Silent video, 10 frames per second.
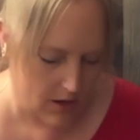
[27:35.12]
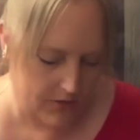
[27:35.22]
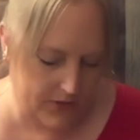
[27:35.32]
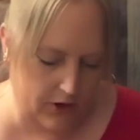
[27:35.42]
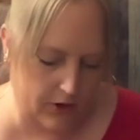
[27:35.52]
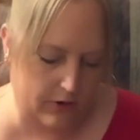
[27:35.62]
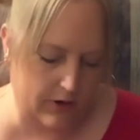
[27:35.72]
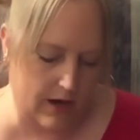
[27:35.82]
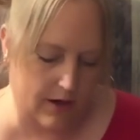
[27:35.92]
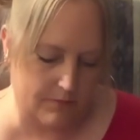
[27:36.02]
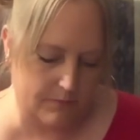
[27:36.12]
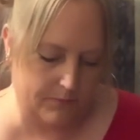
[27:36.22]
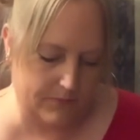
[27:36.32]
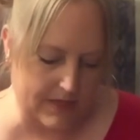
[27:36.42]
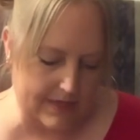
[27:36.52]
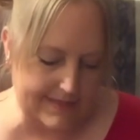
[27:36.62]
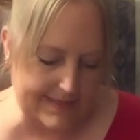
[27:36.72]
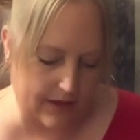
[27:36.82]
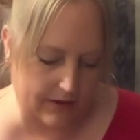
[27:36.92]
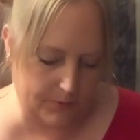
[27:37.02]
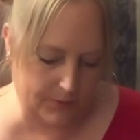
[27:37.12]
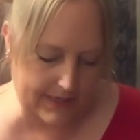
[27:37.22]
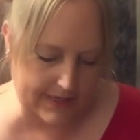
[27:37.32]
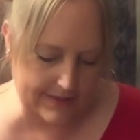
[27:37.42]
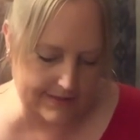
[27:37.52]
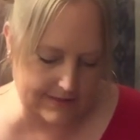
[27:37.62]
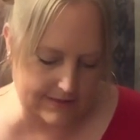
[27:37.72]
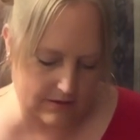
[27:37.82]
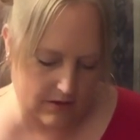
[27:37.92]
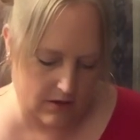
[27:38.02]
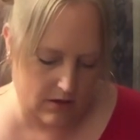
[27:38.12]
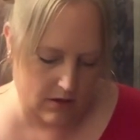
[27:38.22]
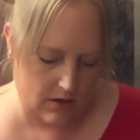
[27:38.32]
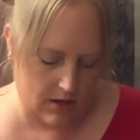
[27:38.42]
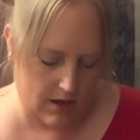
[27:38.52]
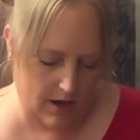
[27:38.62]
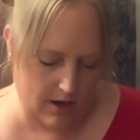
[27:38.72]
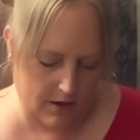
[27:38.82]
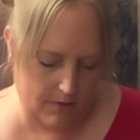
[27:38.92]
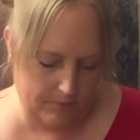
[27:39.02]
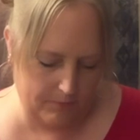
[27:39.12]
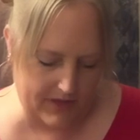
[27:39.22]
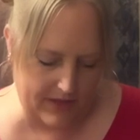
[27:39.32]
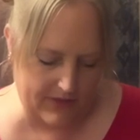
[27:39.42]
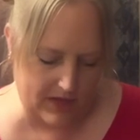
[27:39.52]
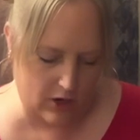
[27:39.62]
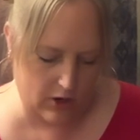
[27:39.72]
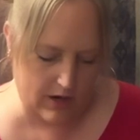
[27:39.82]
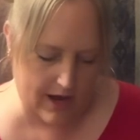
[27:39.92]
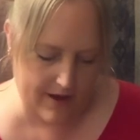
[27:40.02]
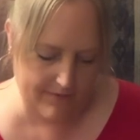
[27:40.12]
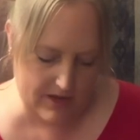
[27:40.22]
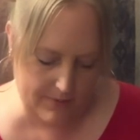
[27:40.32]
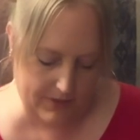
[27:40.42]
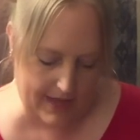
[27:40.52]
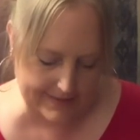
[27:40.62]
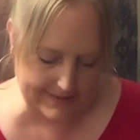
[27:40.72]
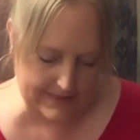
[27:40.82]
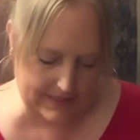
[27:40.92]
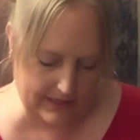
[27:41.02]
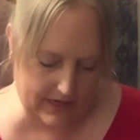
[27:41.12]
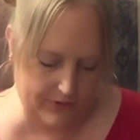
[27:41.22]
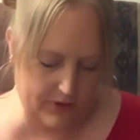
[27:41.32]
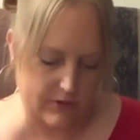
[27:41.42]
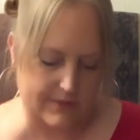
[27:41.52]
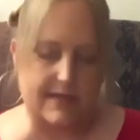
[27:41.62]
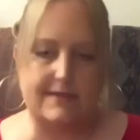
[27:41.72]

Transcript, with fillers: They're um, salad plates. Um, they are heavy plastic and there's a